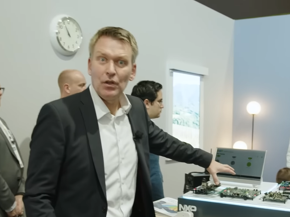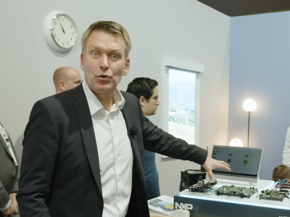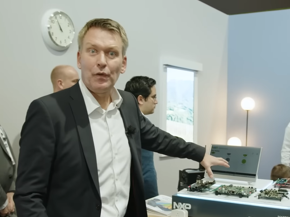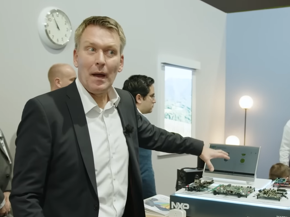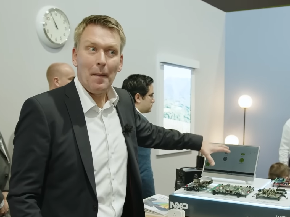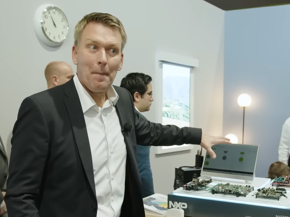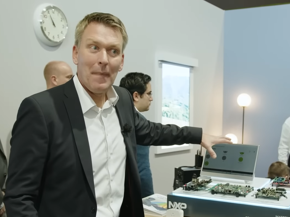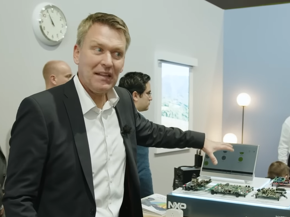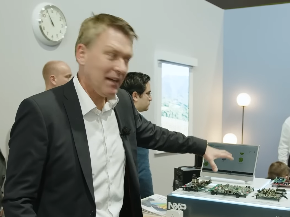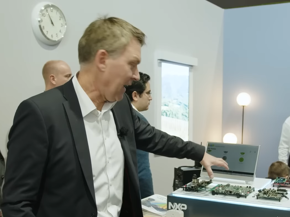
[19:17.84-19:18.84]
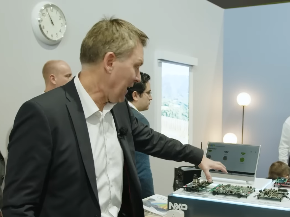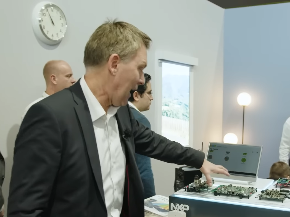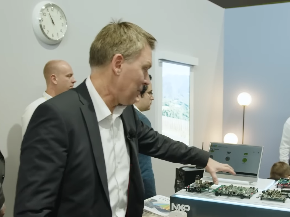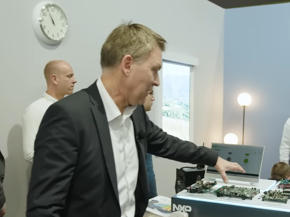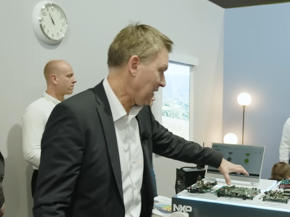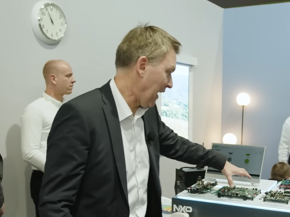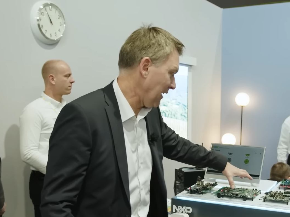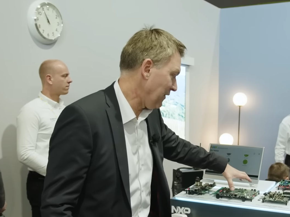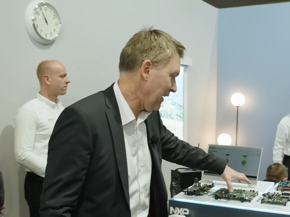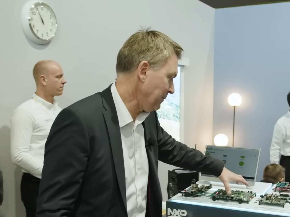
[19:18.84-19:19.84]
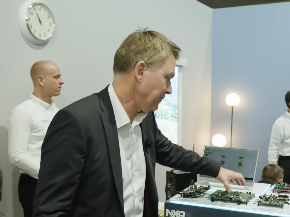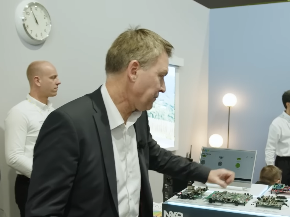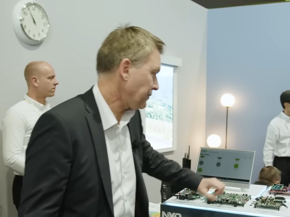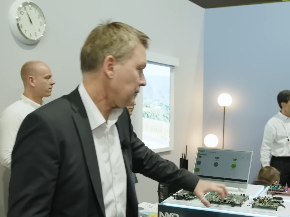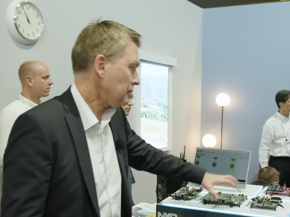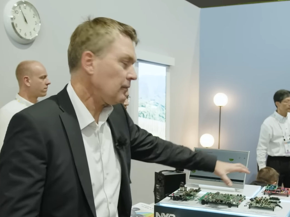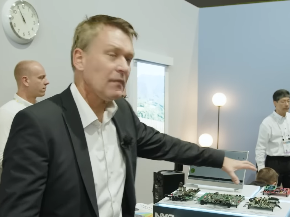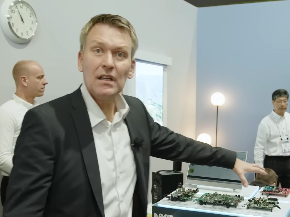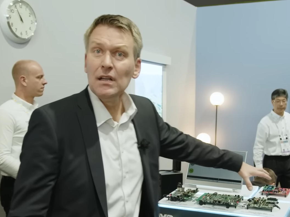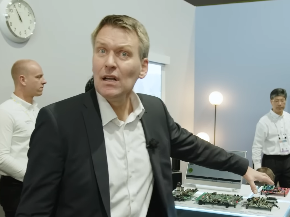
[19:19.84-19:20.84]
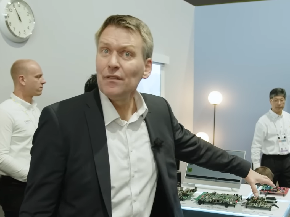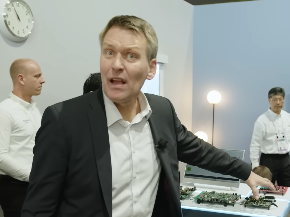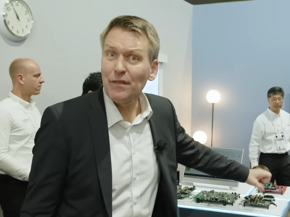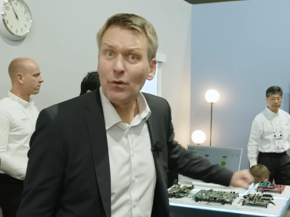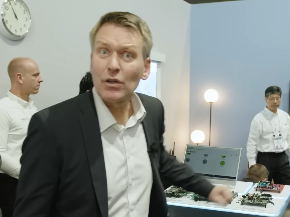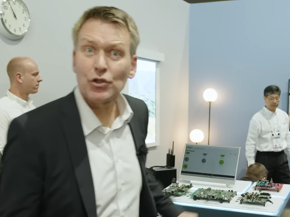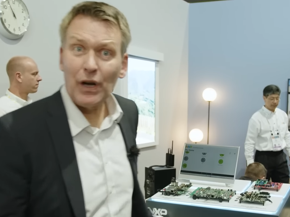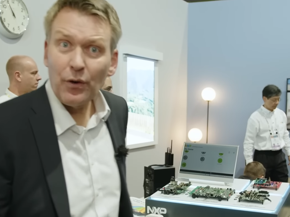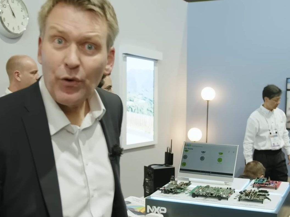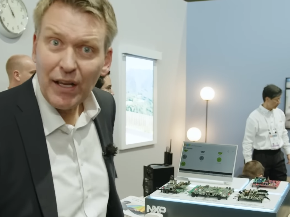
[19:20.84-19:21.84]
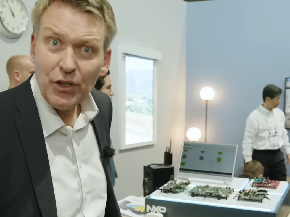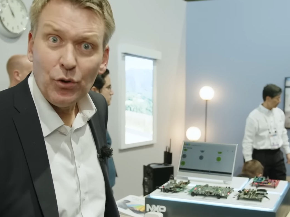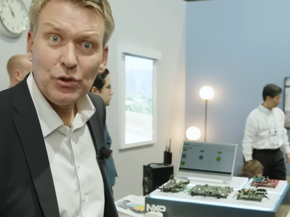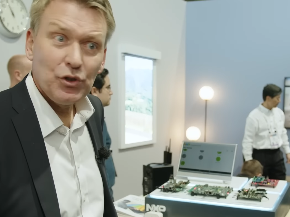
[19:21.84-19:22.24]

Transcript: to the Meta-enabled gateway. We have our tri-radio